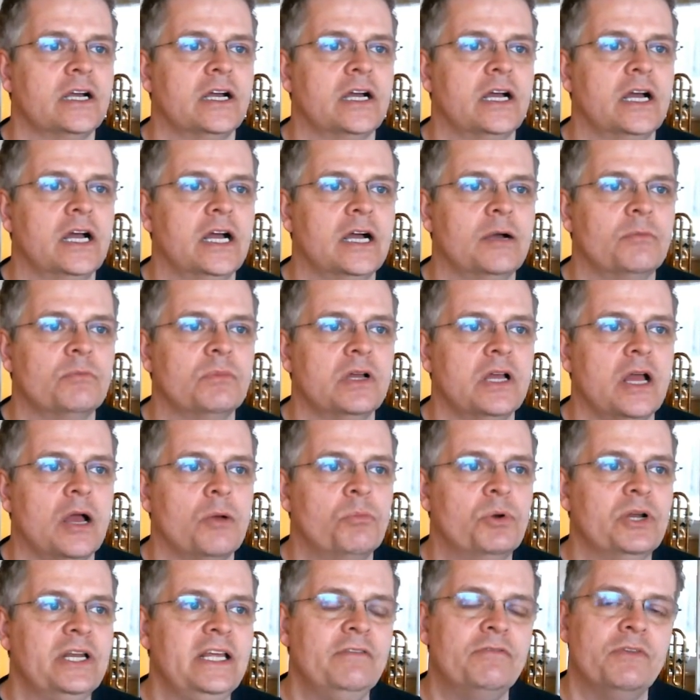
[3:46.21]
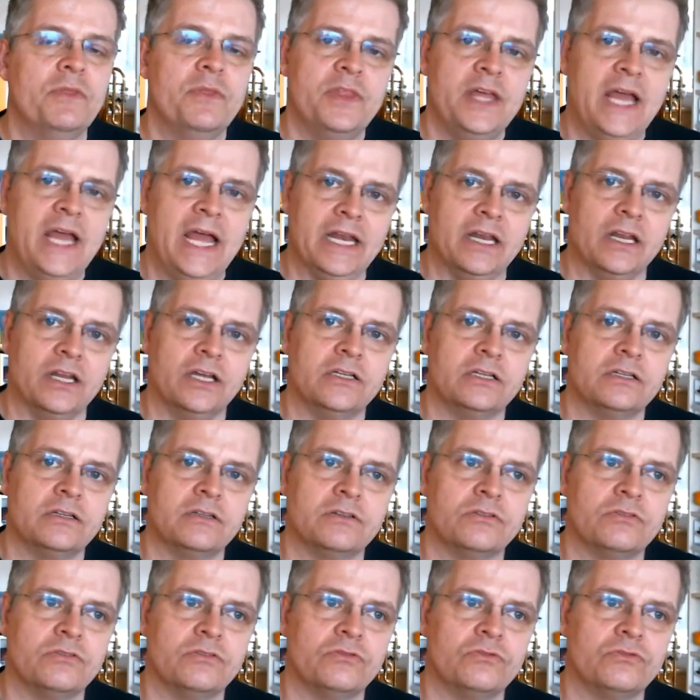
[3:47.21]
But even then,
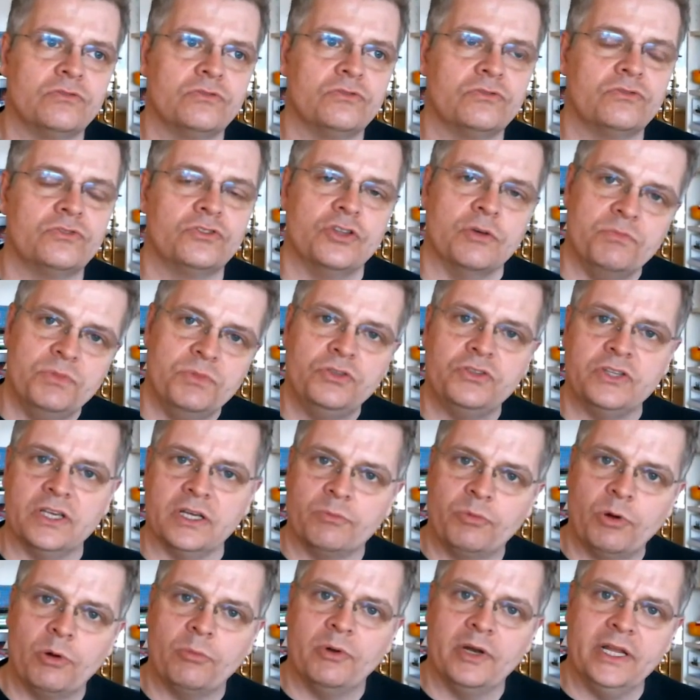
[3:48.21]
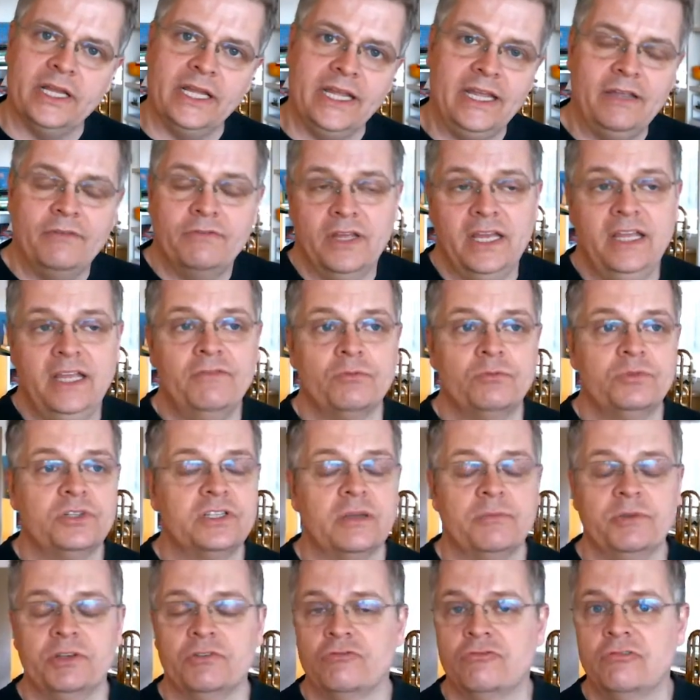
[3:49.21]
the music probably, even with
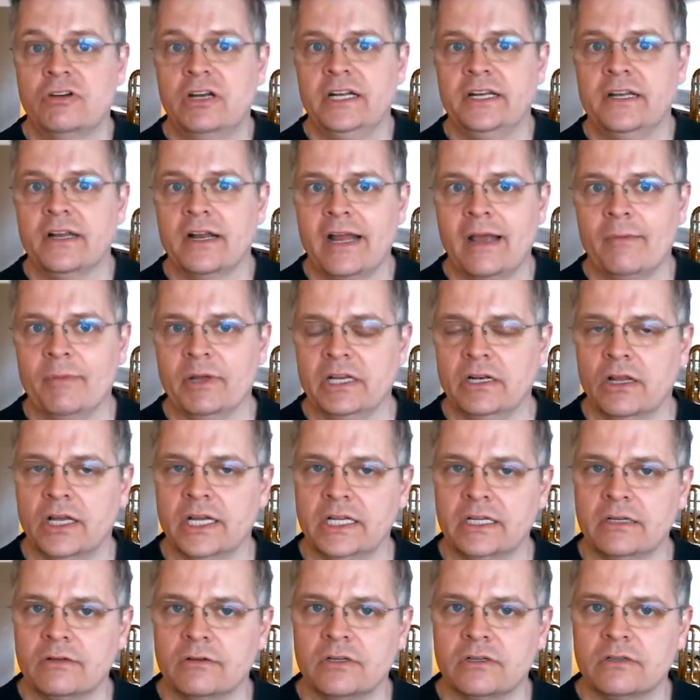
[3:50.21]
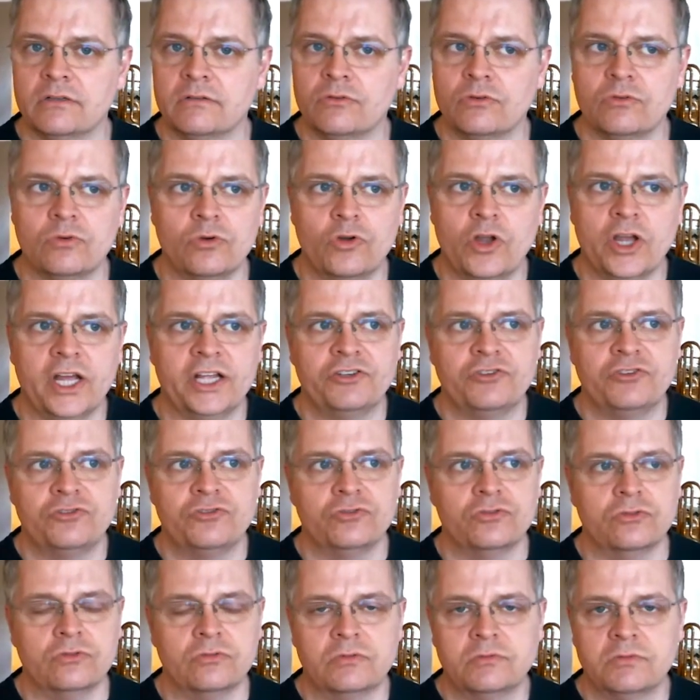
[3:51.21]
something really dynamic like
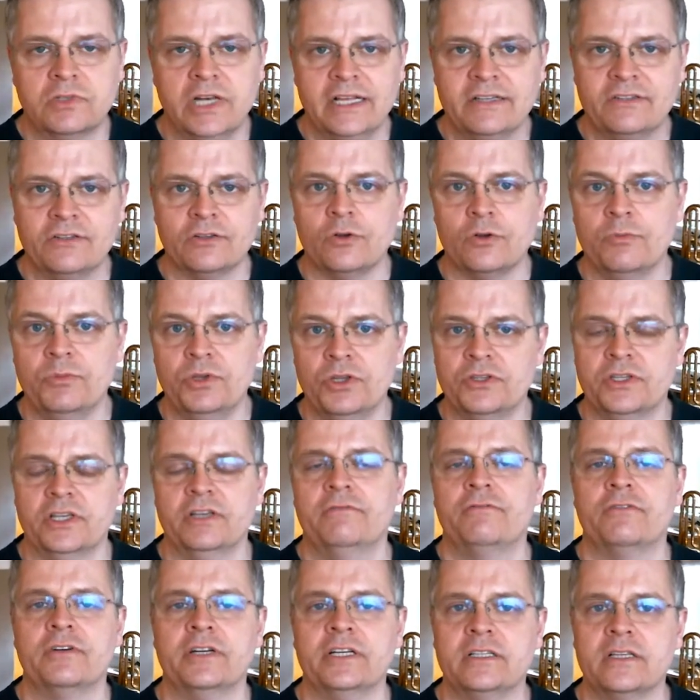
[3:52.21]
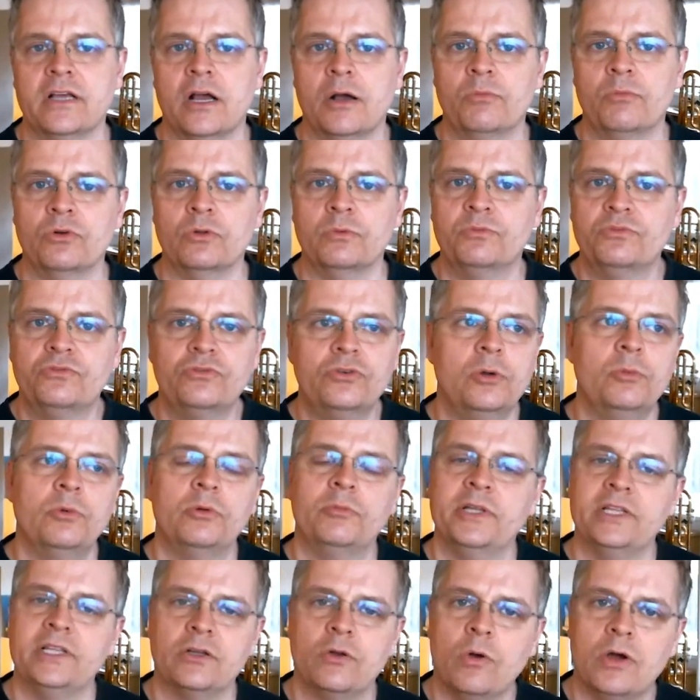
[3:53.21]
orchestral classical music, for example, probably
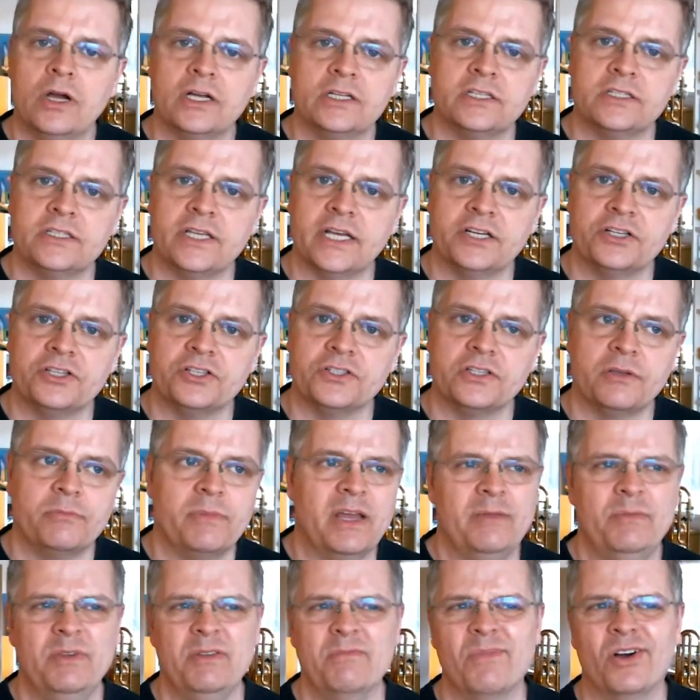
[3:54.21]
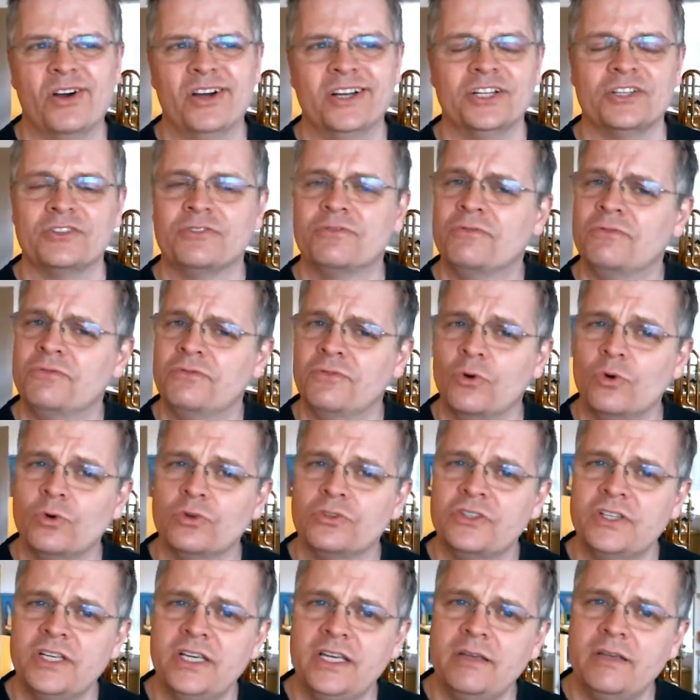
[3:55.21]
the quieter sections are maybe minus
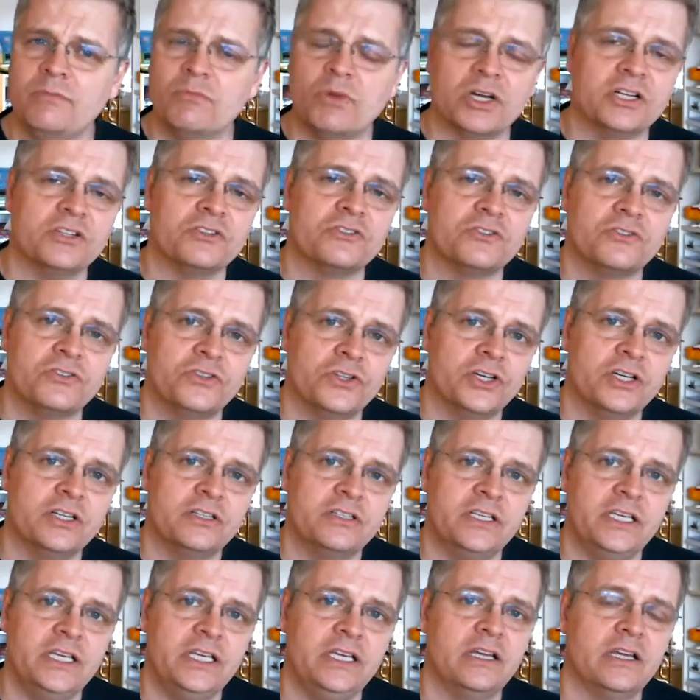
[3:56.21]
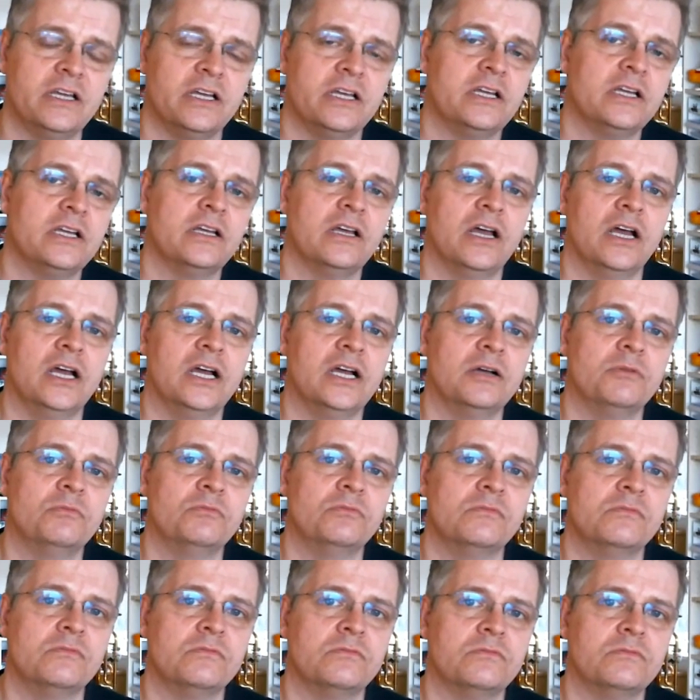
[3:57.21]
40, minus 30
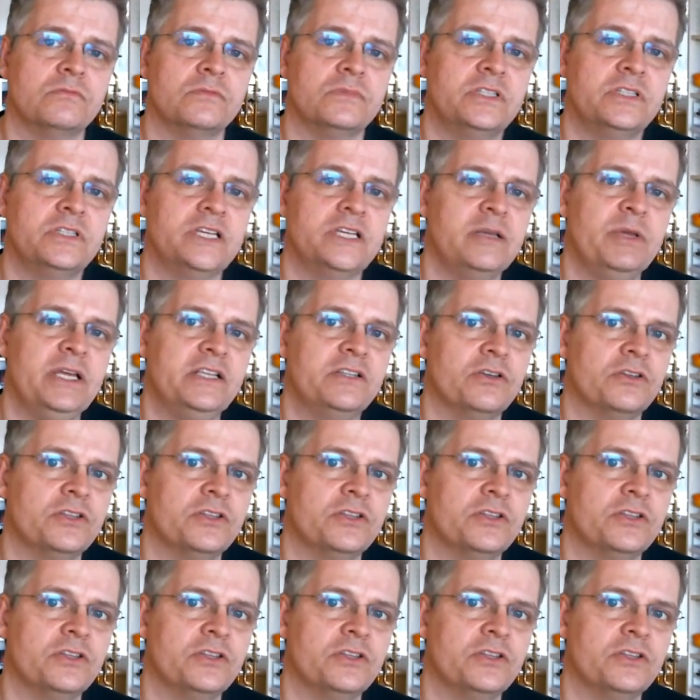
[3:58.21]
dB.